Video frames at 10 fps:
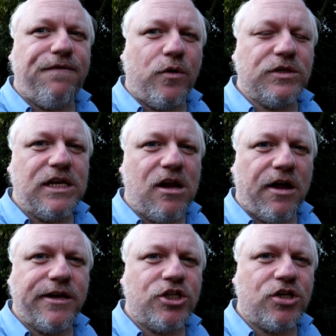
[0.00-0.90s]

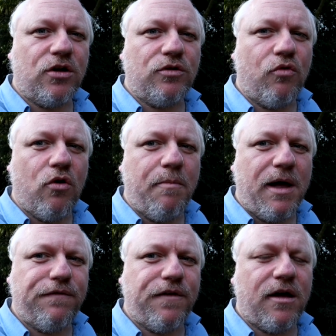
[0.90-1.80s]
49 shot raw
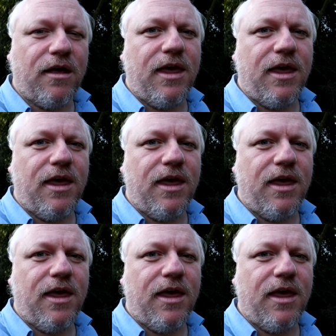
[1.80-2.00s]
buffer